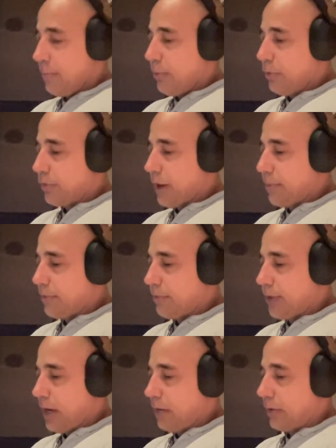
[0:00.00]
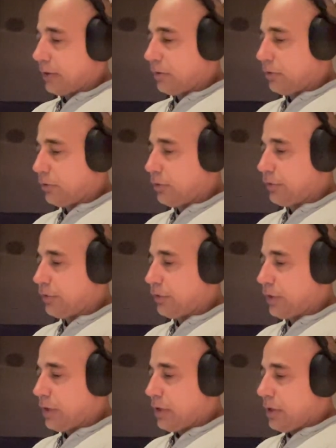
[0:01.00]
Postoperative care includes
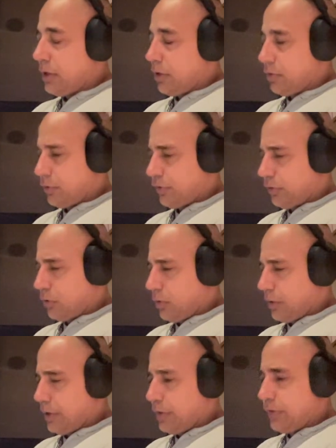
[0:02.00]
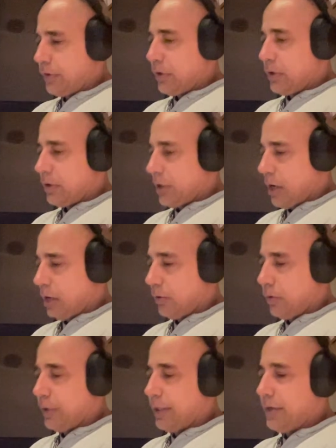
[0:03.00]
crystalloids,
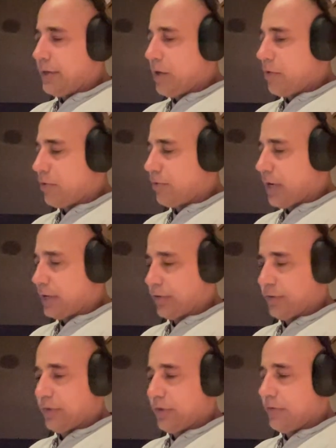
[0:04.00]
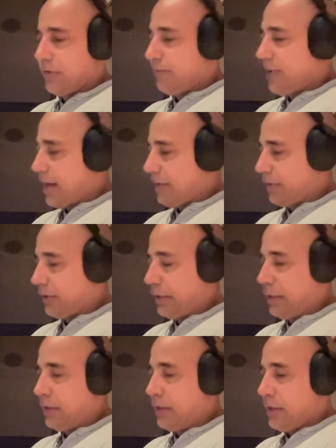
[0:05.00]
colloid, enrofloxacin,
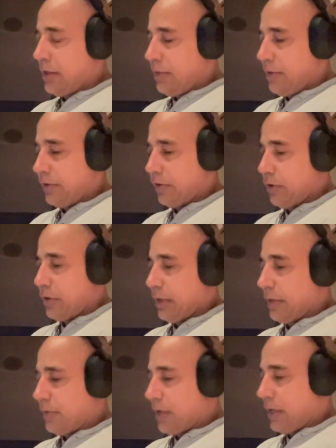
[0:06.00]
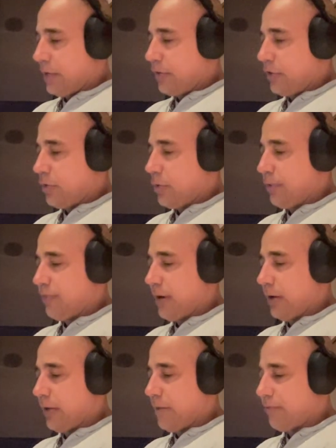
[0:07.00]
cefazolin. They continue with
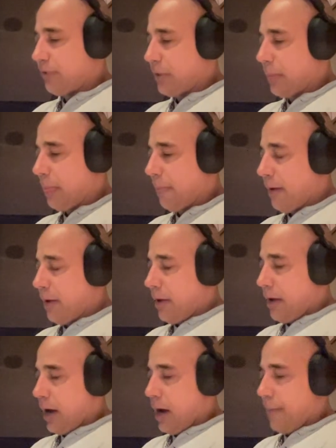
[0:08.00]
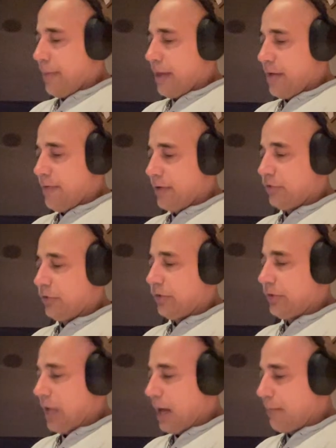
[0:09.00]
phenylephrine, and then eventually
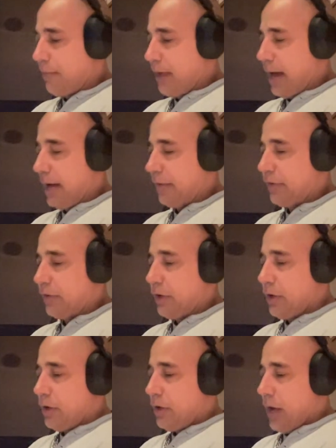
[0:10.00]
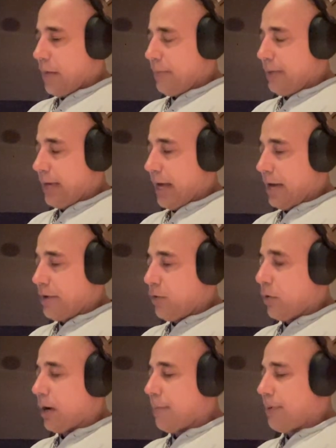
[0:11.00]
stopped that and began
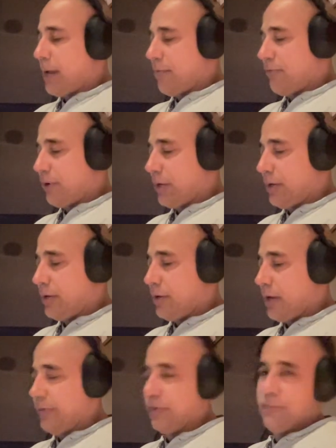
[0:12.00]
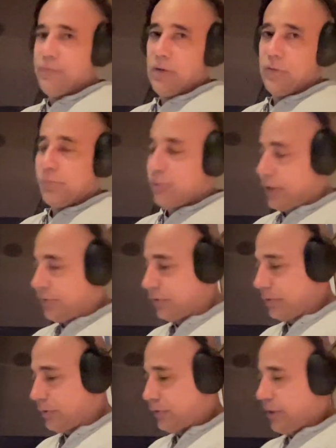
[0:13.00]
norepinephrine as a
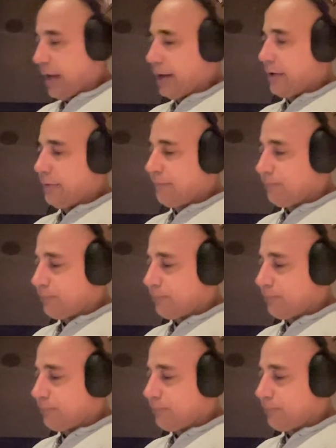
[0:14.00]
vasopressor instead.